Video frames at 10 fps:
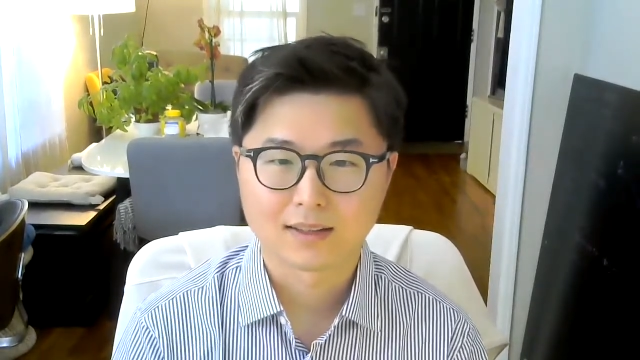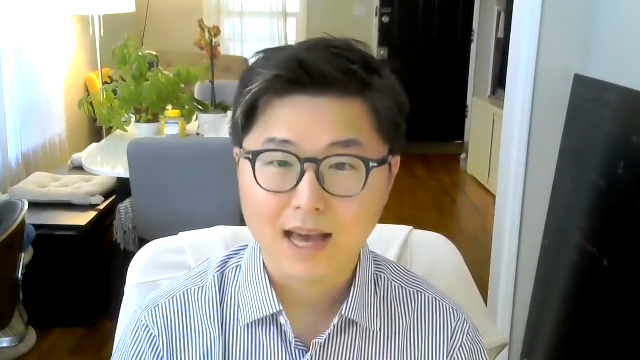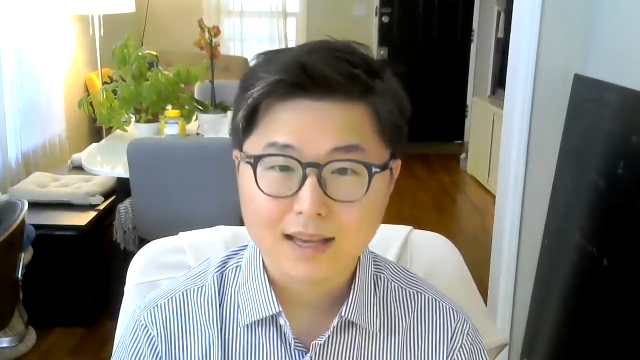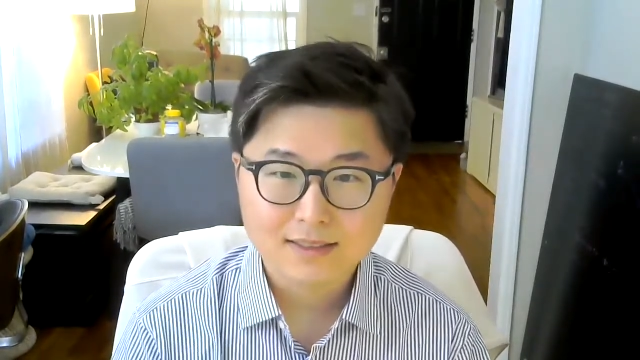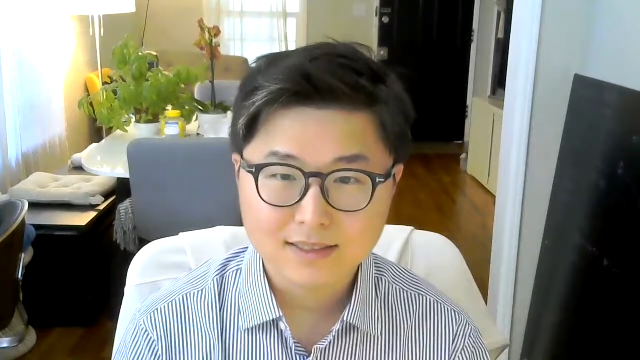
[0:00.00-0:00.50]

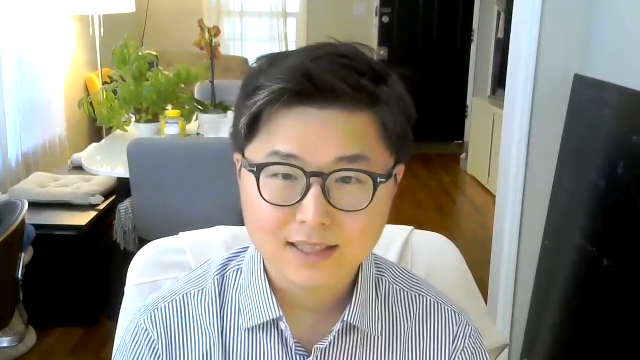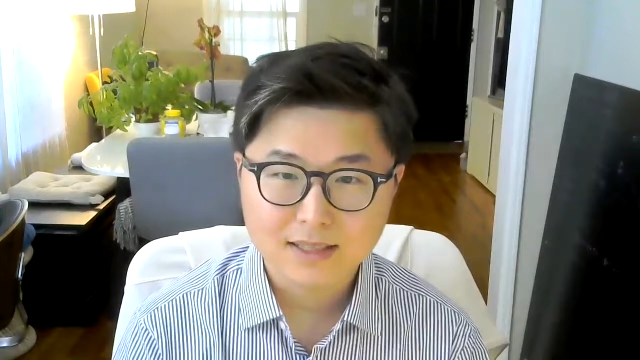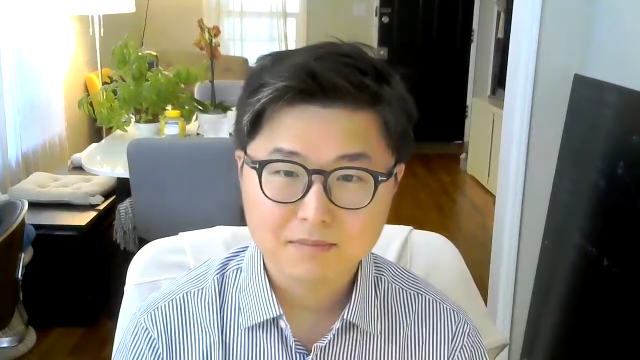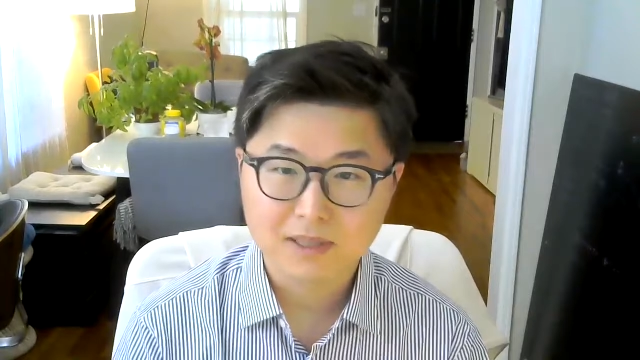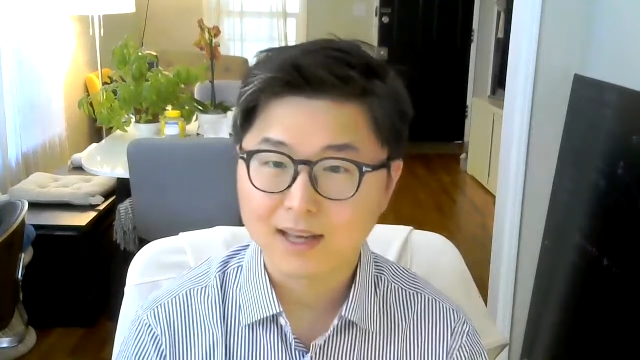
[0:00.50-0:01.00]
Last
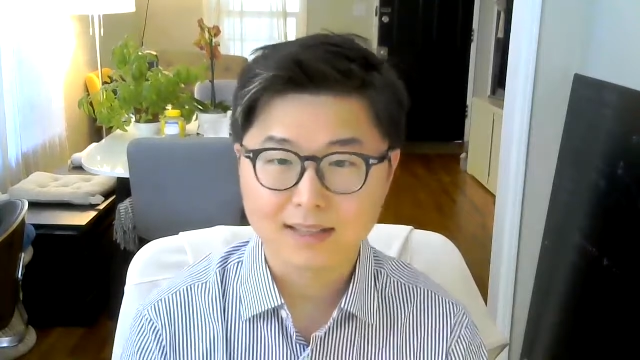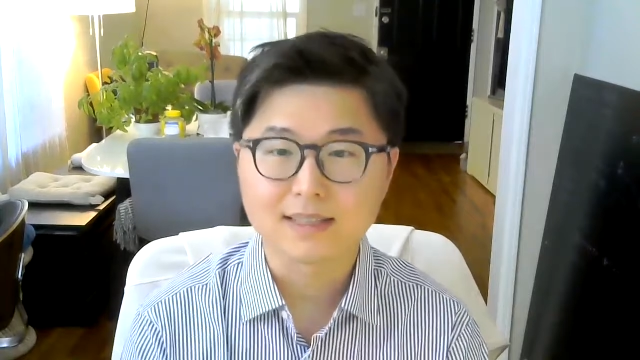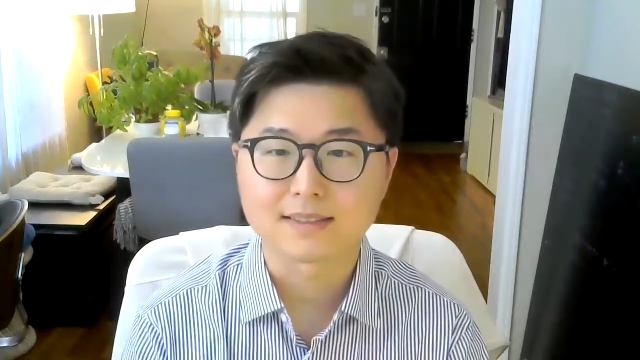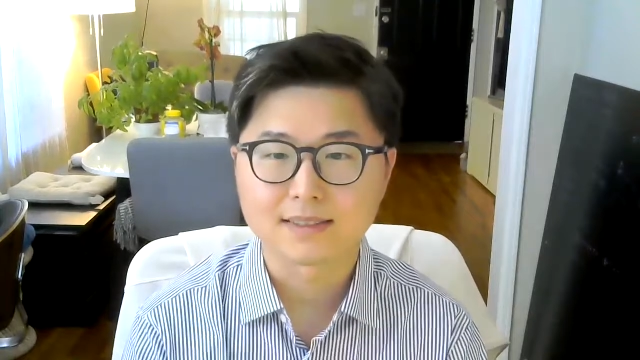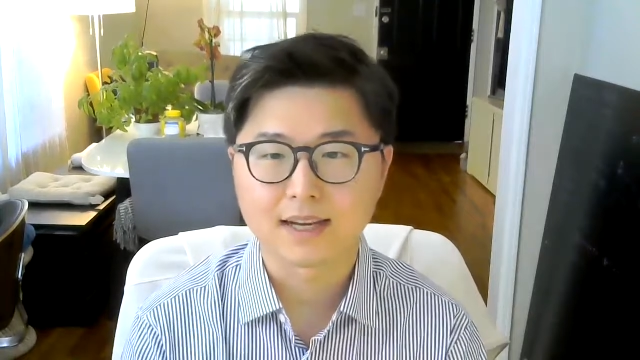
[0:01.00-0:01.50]
but not
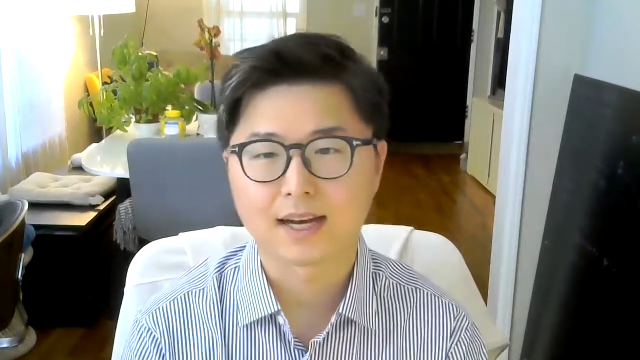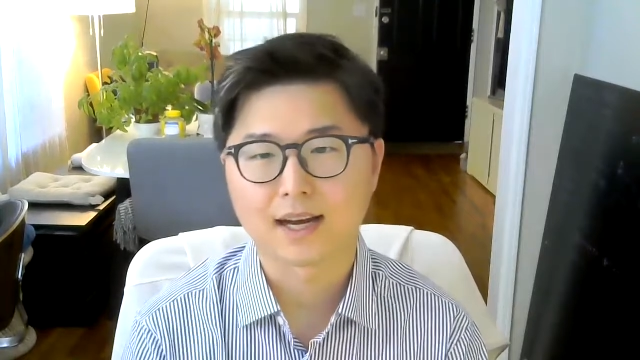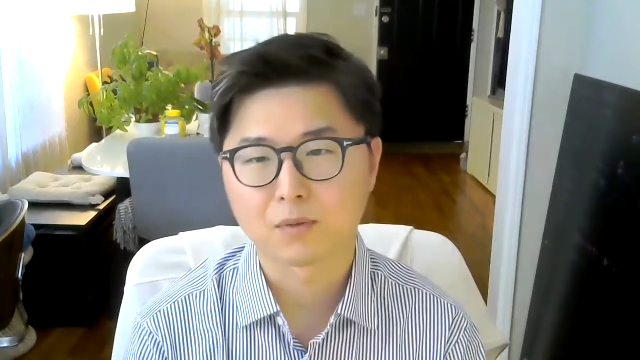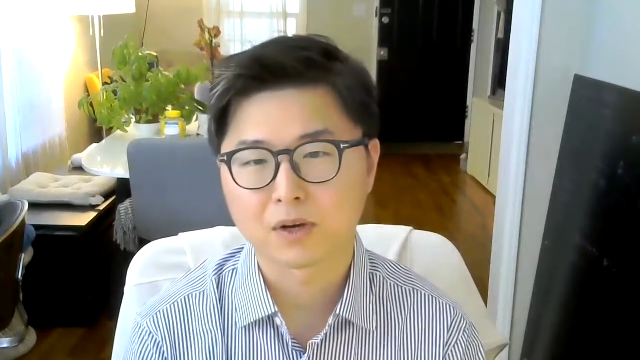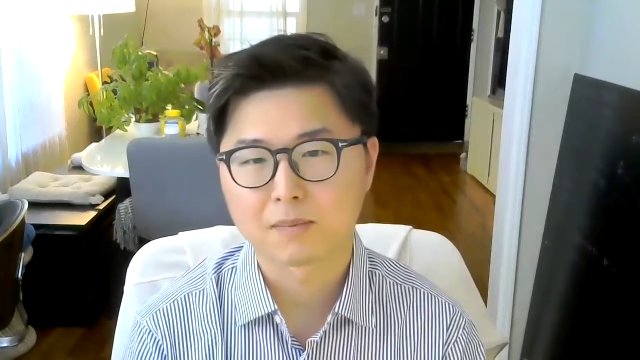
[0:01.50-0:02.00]
least,
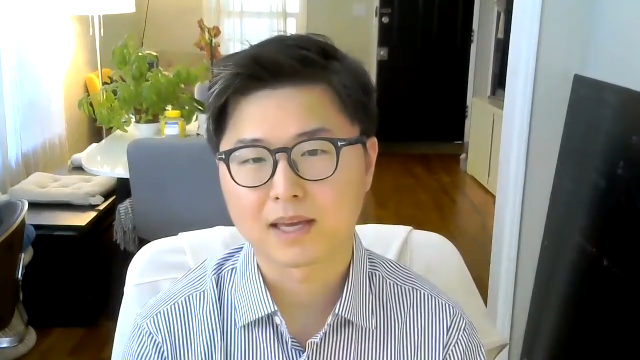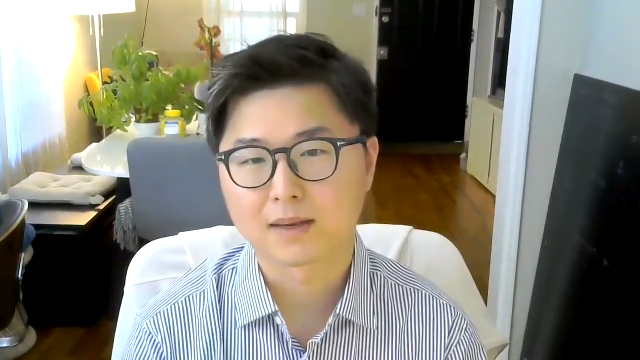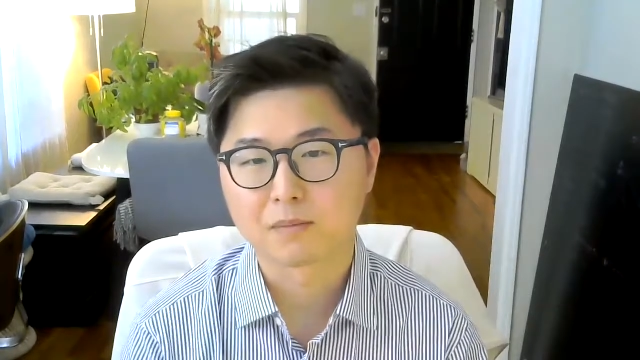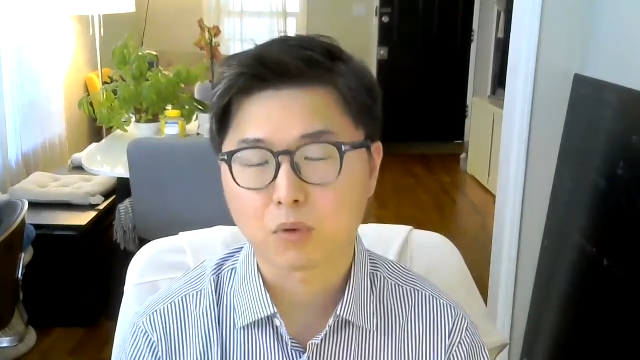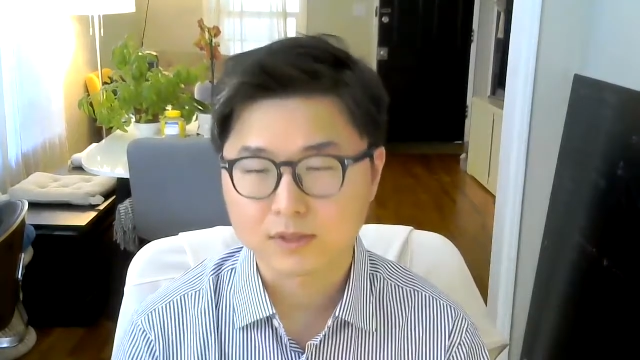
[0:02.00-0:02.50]
I want to make
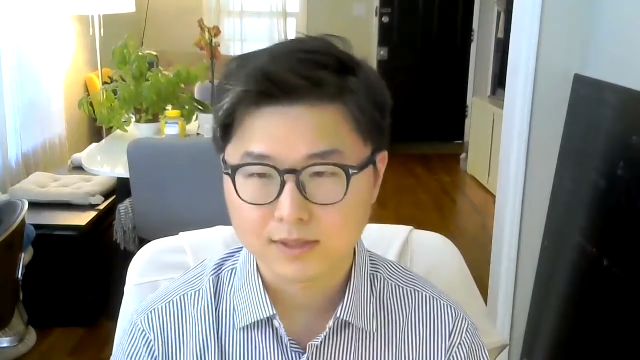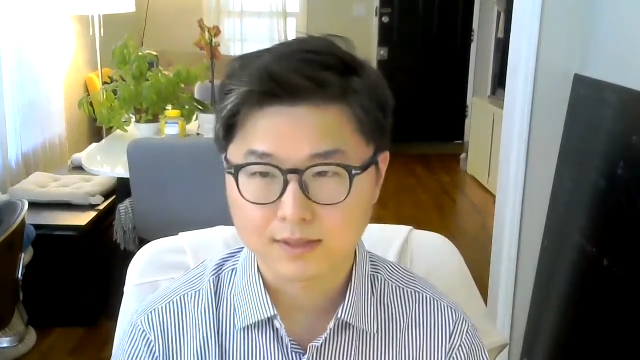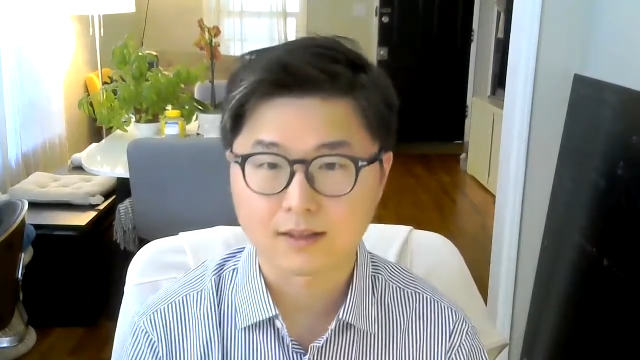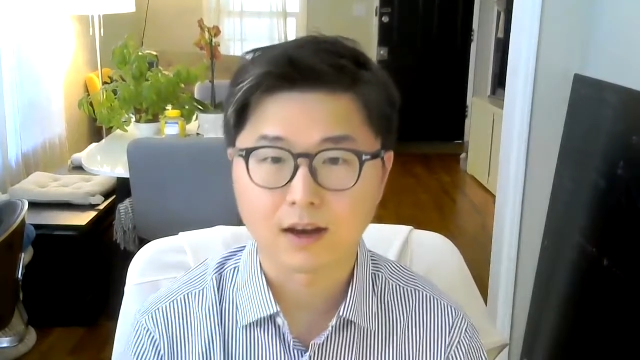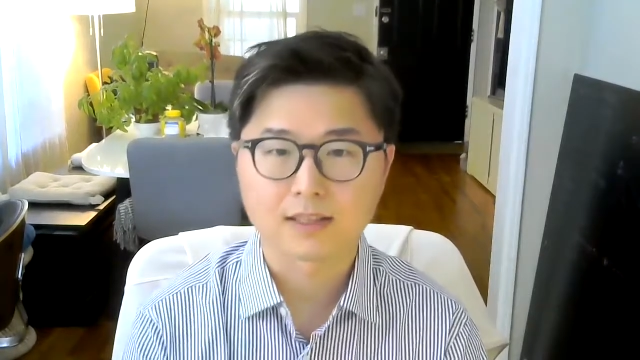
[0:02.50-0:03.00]
an important
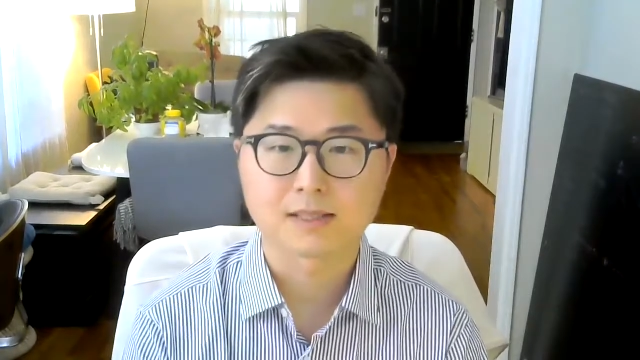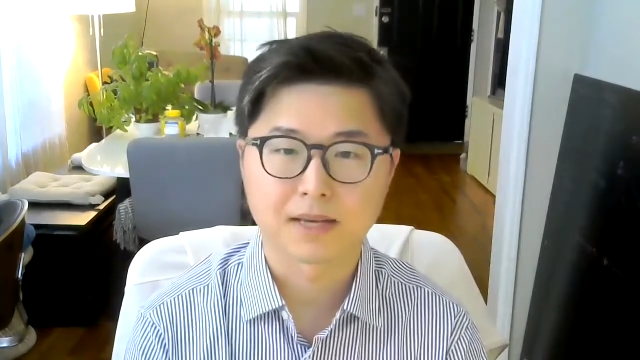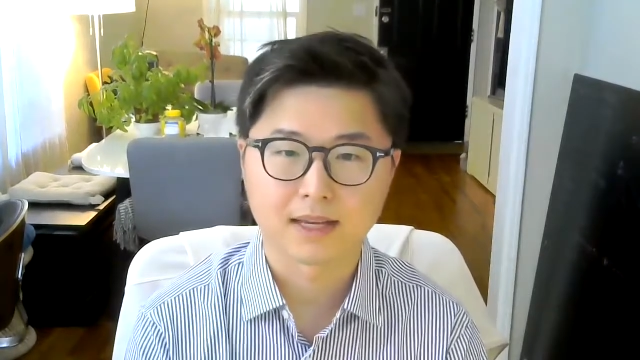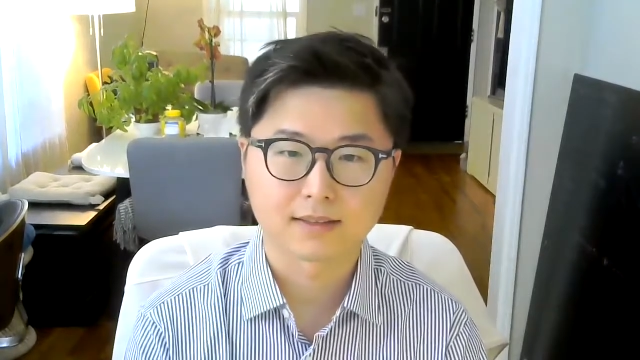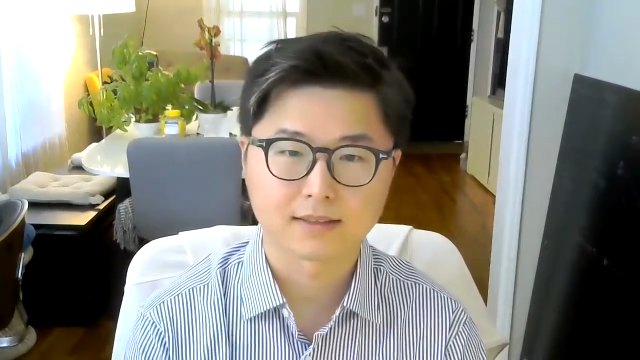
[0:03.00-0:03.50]

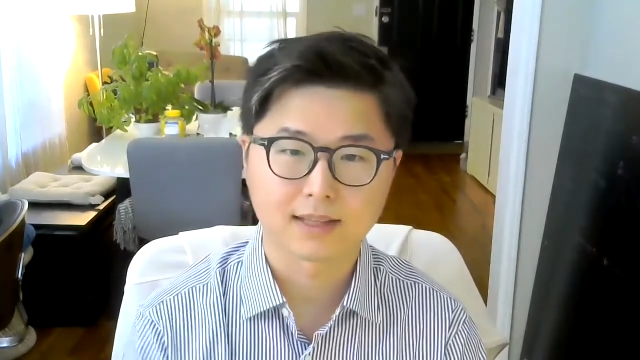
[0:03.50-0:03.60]
acknowledgement.